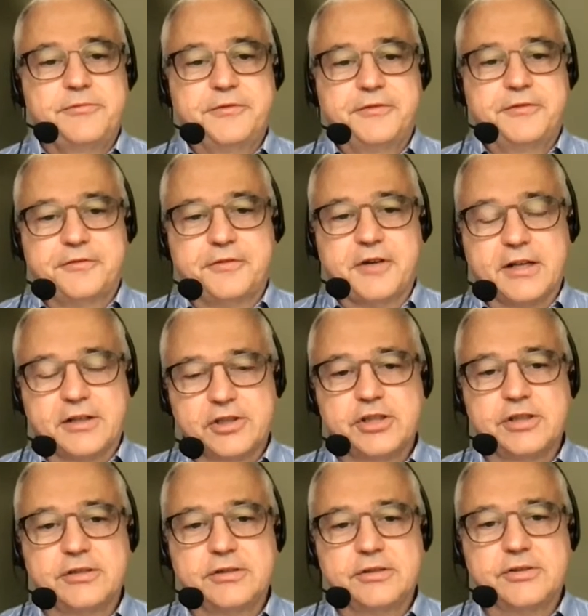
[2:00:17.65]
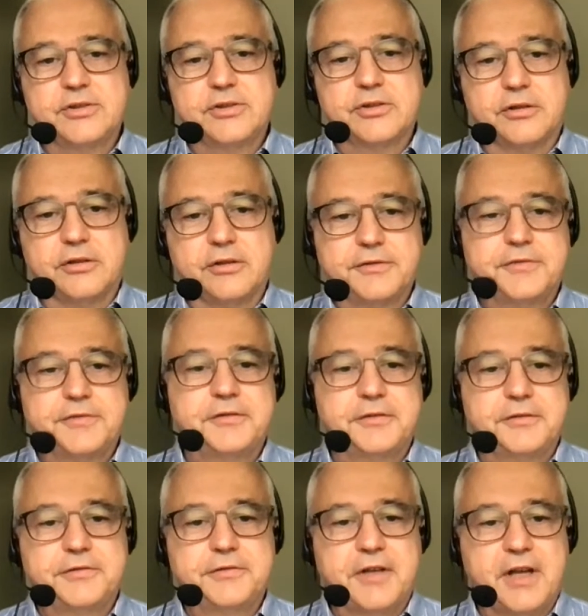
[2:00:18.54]
fractions of
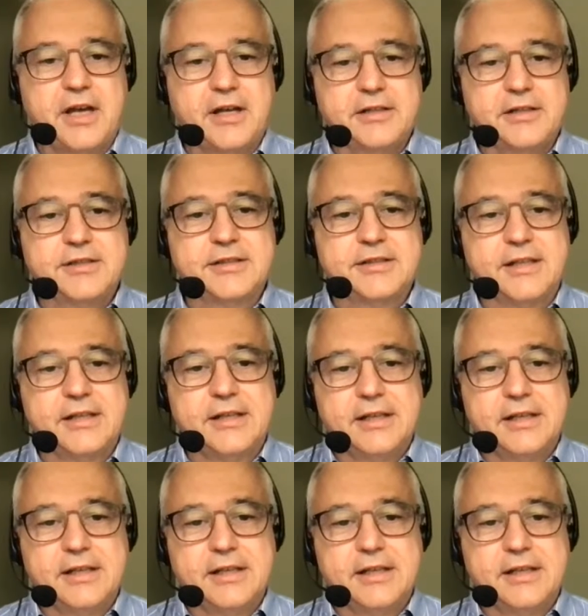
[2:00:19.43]
fat